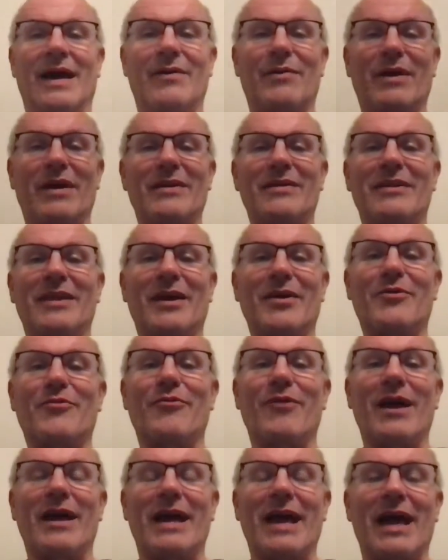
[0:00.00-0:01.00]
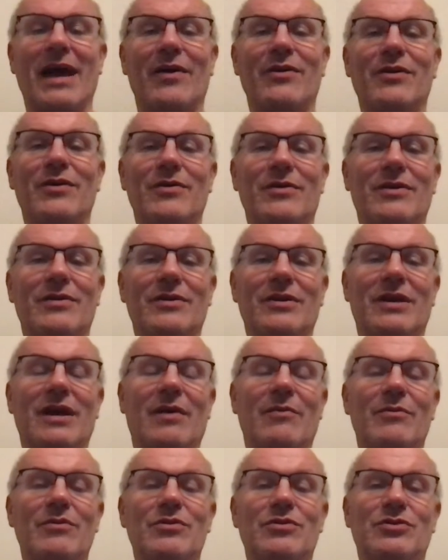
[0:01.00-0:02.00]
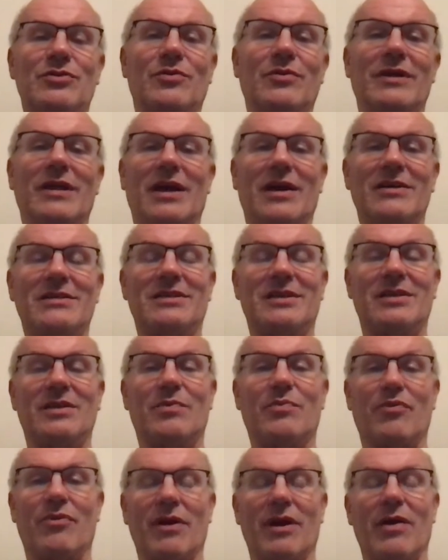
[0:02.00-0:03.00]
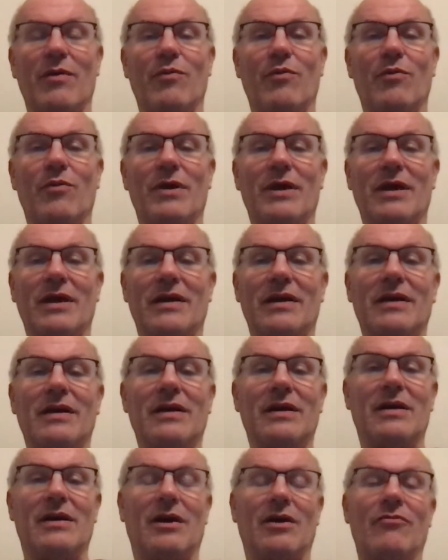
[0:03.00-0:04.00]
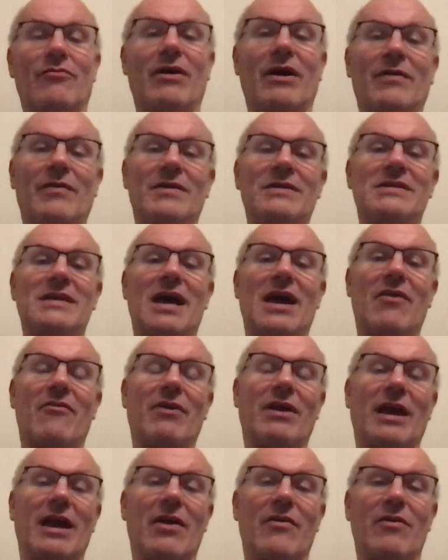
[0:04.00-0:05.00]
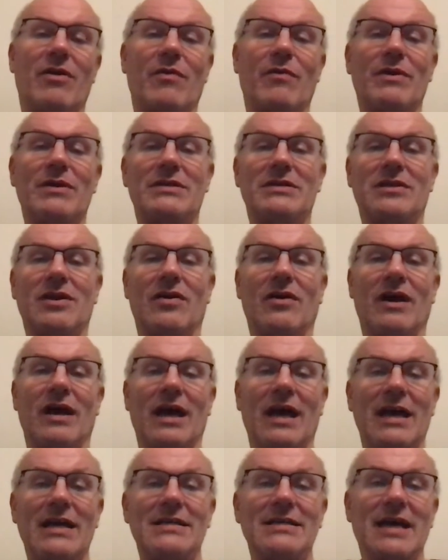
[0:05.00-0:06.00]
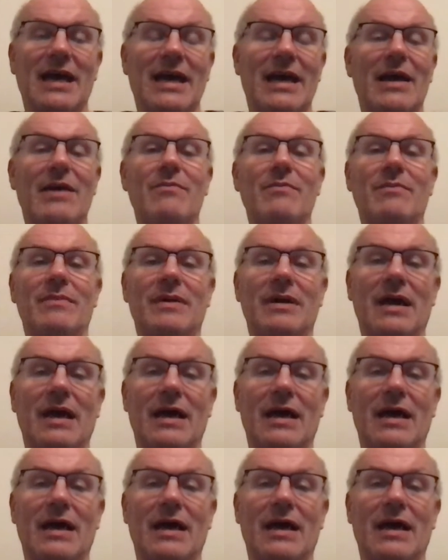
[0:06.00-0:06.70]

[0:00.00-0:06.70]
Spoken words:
Isn't that great how you can come and join us in the prayer walking around the towering area? We start at 8 a.m.